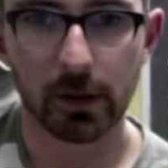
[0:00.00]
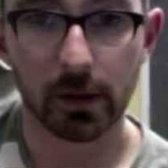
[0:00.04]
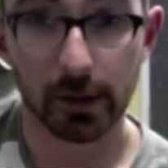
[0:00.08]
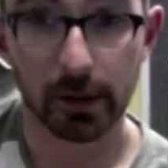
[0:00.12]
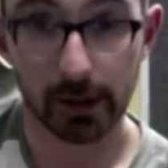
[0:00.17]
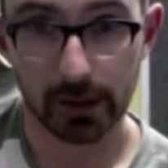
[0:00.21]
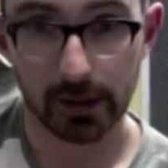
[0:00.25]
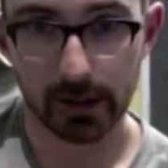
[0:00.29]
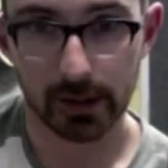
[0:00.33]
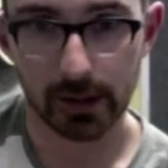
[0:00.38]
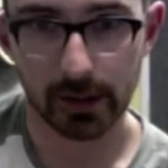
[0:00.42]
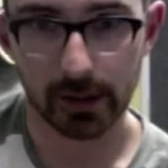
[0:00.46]

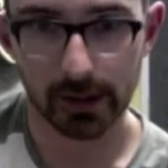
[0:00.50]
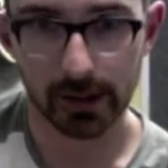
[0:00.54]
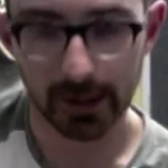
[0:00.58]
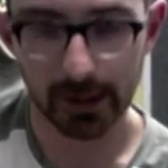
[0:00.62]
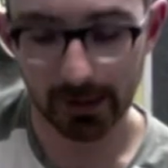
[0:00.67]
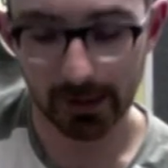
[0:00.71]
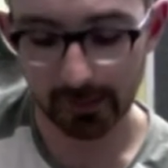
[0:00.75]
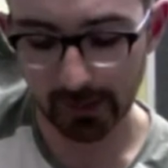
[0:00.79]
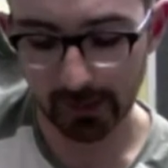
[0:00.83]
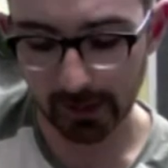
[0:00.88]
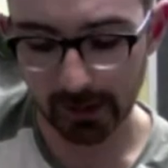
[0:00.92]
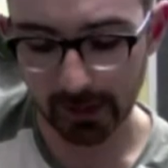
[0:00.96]
so the second
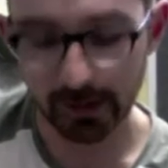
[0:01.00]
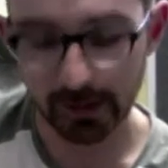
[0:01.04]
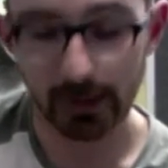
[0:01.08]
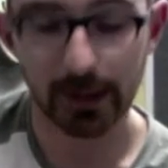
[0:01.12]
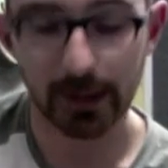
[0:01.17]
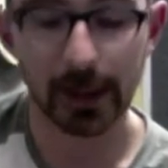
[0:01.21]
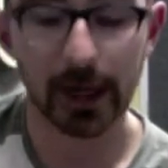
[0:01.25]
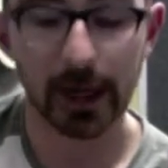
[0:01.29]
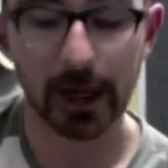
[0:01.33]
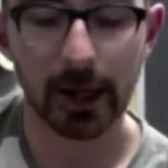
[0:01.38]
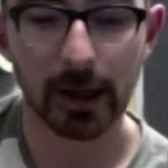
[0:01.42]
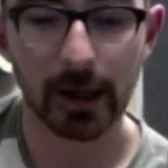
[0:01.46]
finger goes on the
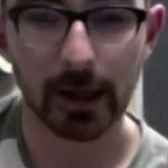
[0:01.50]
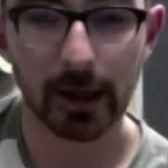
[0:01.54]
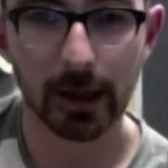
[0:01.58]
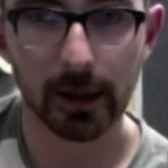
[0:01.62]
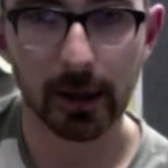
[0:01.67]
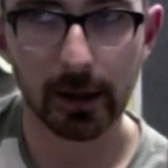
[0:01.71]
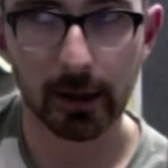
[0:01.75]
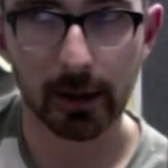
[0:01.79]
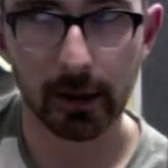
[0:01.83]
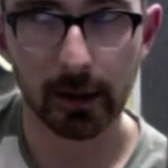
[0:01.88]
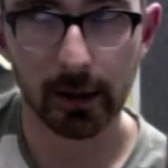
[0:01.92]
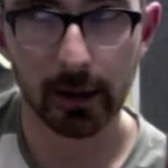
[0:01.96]

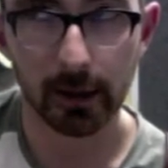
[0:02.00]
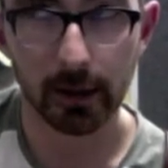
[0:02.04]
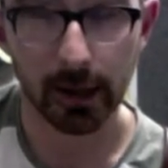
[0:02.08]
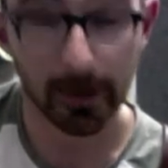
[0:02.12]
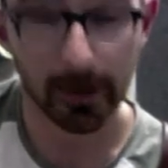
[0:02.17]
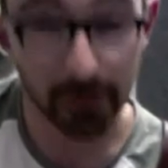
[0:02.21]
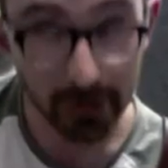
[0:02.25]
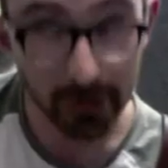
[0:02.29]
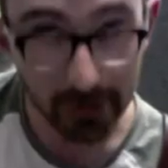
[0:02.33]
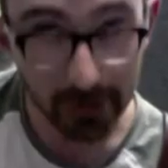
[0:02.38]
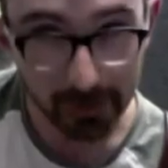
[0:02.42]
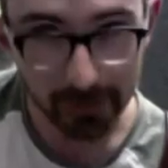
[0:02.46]

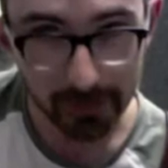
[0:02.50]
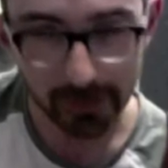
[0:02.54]
11